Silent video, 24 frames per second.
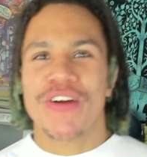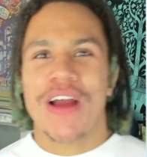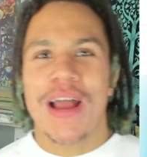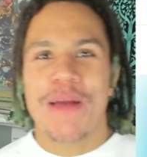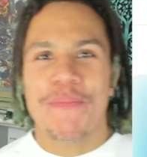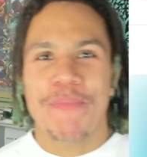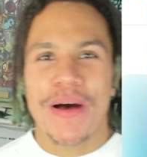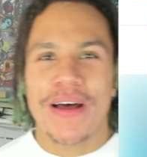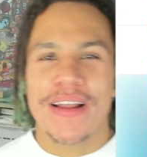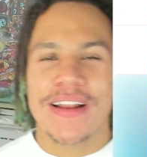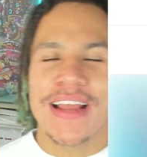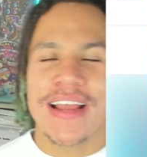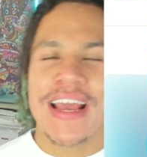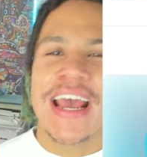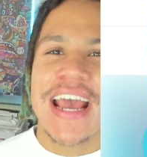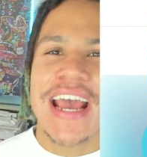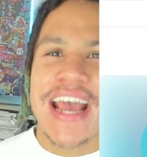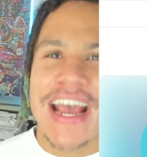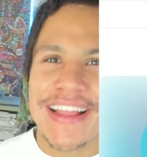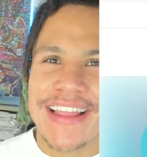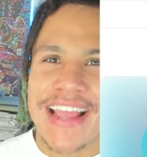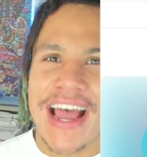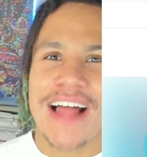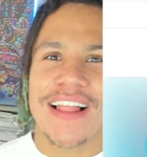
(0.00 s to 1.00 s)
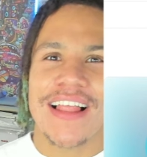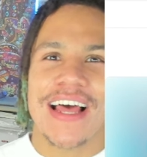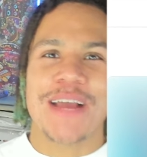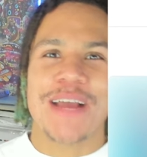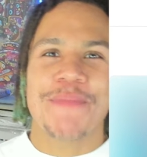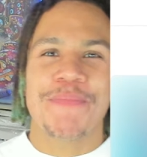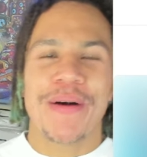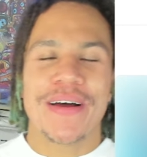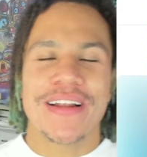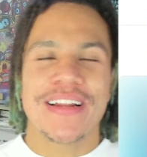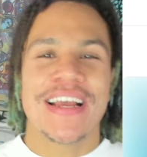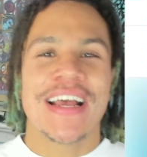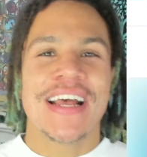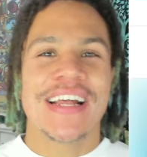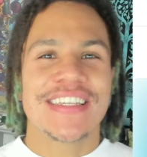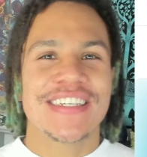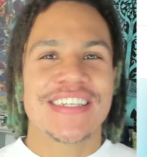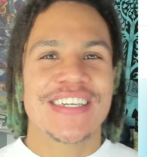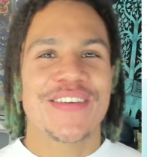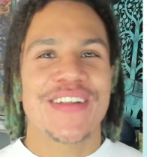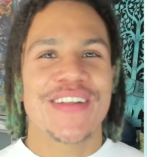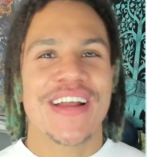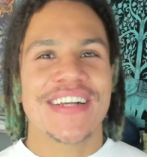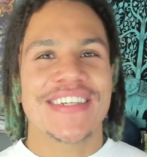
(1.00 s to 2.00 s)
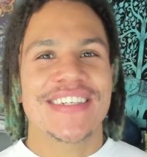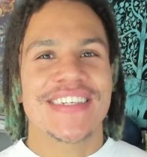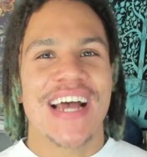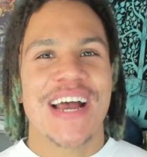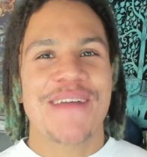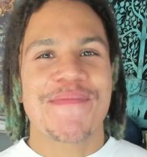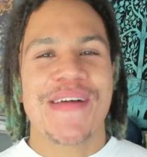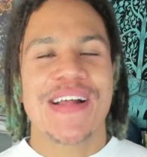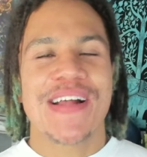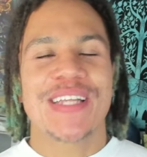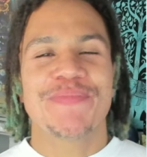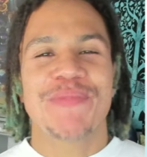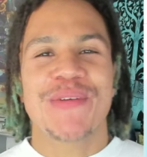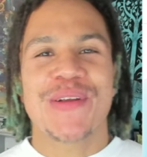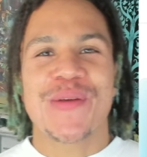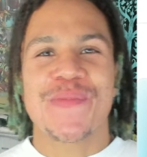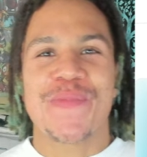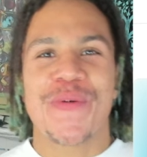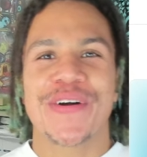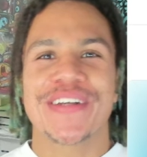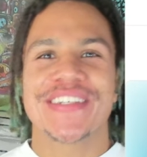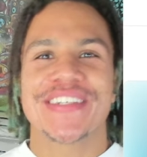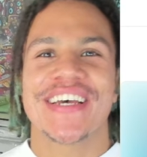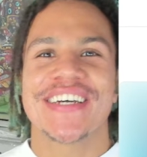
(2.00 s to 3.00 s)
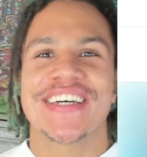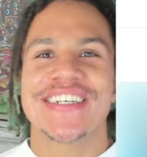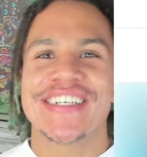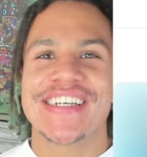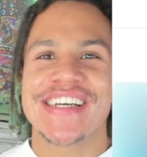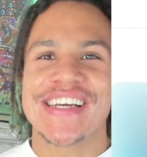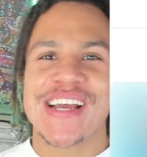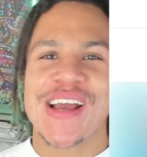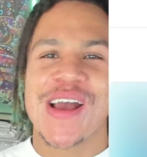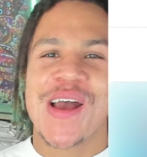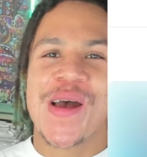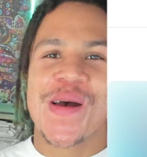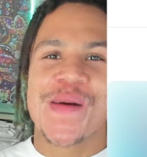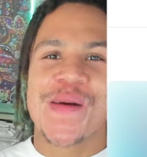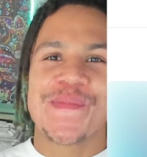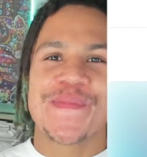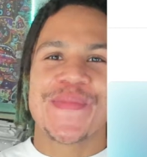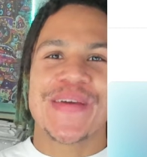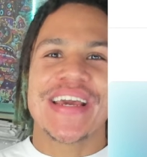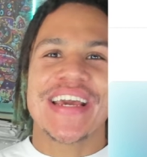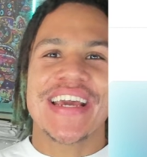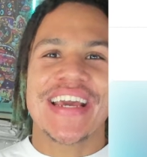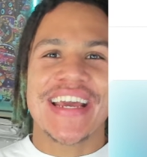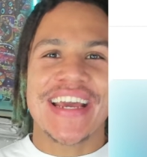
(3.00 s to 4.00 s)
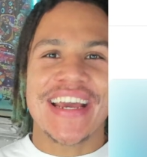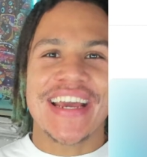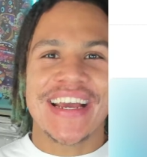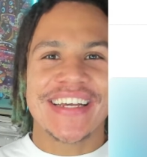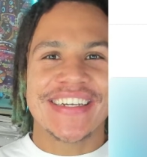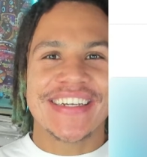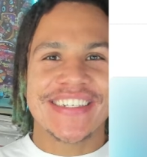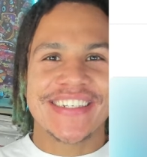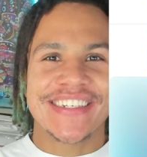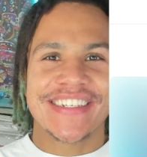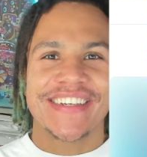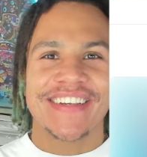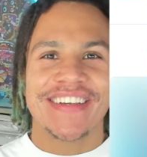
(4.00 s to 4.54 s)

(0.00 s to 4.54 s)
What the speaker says: button, hit that like button. Till next time, it's been your boy Slushy. Peace.